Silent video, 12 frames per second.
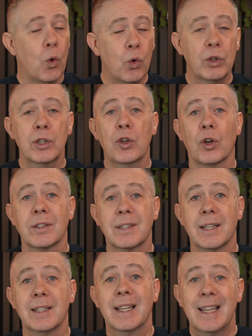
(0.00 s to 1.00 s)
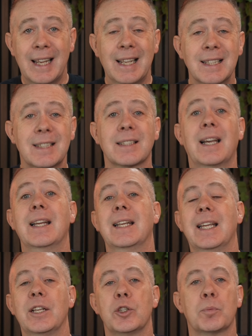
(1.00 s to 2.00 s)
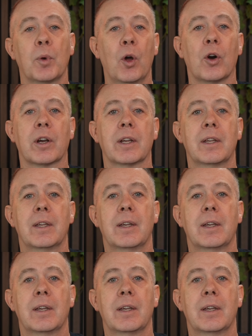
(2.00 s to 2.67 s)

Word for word: all the content inside each block.